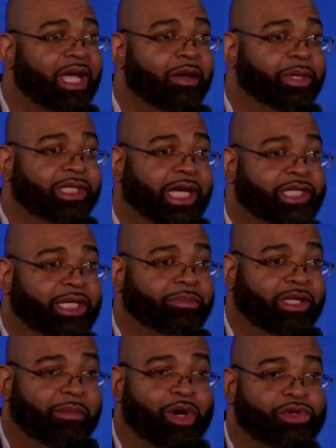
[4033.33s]
Let me tell you
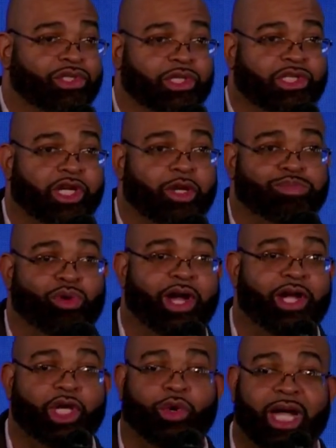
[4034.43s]
something the most sincere prayer
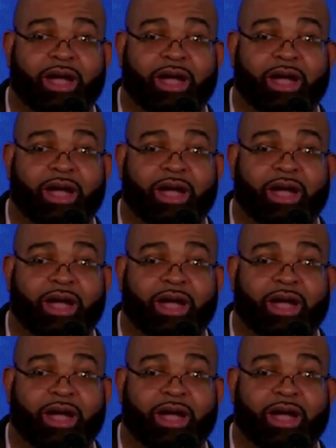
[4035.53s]
you'll